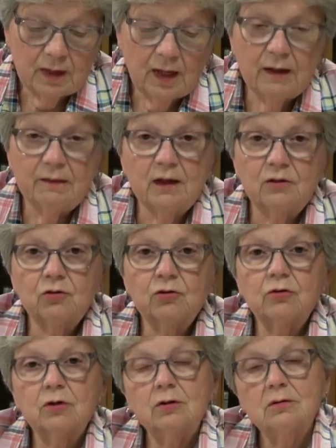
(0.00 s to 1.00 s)
And that's
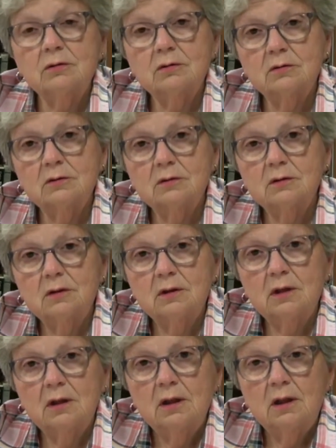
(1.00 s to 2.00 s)
true.
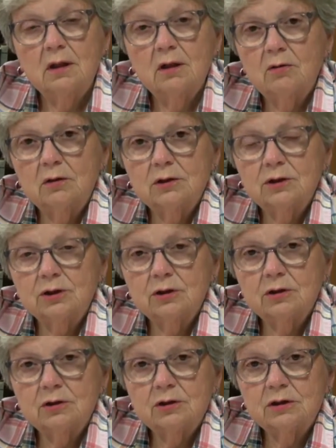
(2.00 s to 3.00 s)
Going to
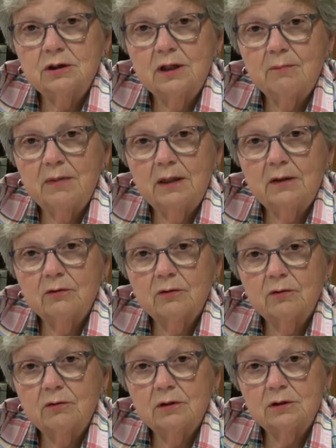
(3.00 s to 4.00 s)
church does not make us a
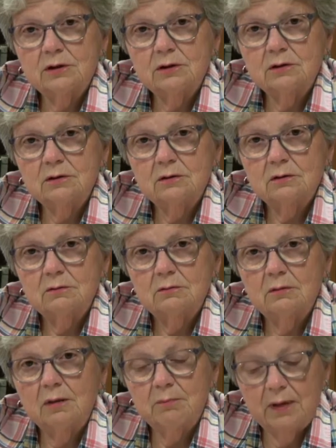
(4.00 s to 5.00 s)
Christian.
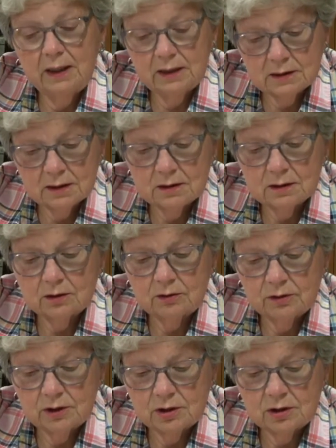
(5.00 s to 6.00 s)
What makes us a
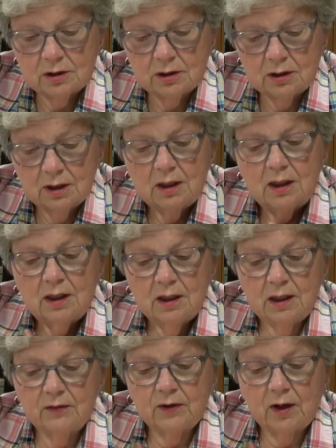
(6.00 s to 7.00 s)
Christian
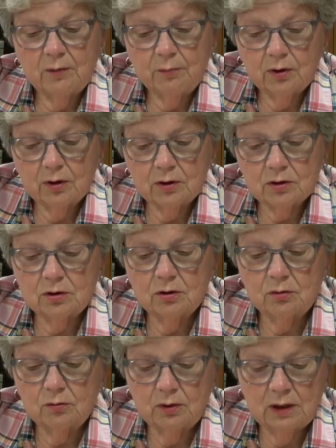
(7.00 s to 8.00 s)
is our
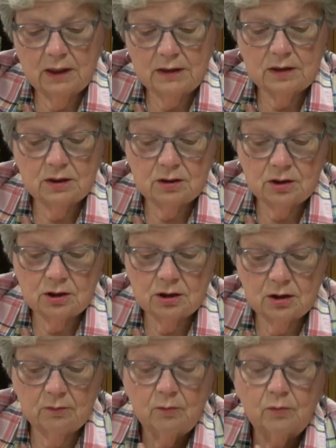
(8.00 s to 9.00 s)
personal
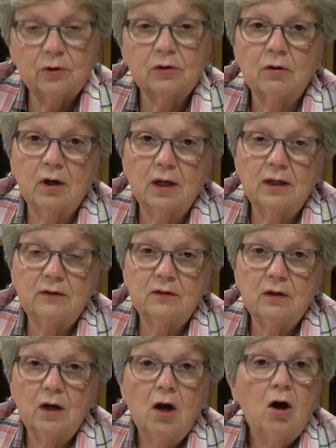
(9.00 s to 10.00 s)
relationship with
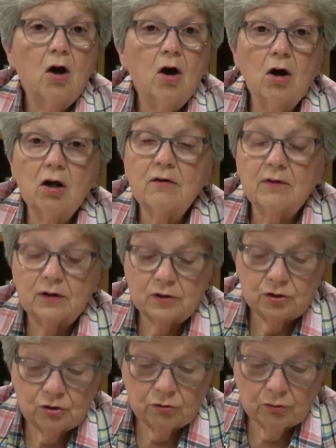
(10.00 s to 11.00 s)
Christ. All of our
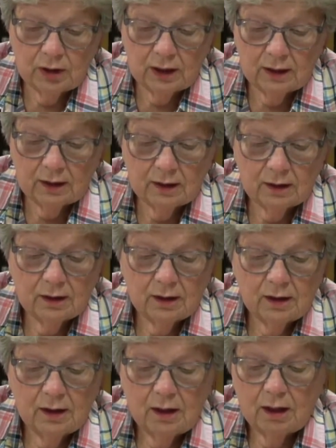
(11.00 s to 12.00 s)
strength,
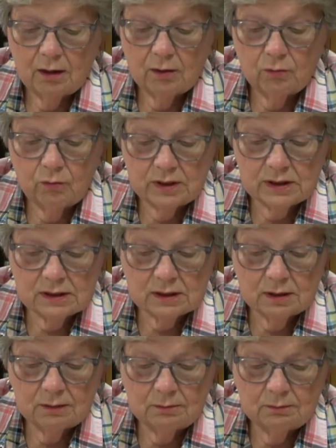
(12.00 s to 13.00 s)
our
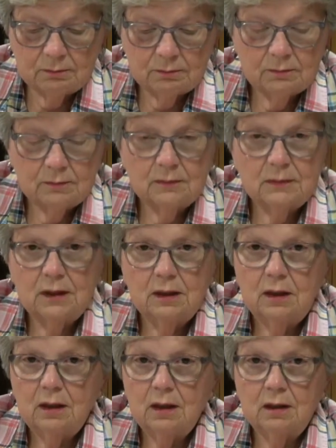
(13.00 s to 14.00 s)
wisdom,
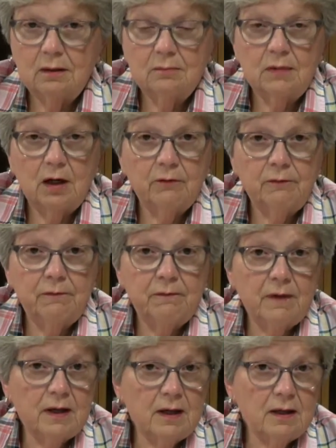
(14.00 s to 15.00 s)
our
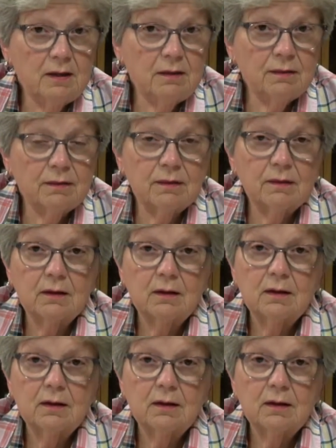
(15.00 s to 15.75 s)
faith,